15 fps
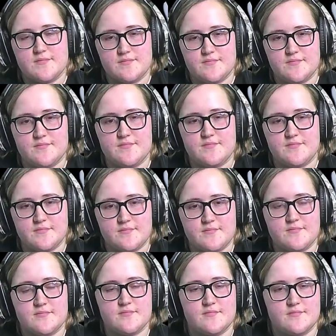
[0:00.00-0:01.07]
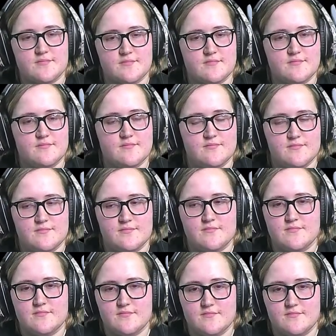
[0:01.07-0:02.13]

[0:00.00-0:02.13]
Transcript: (silent)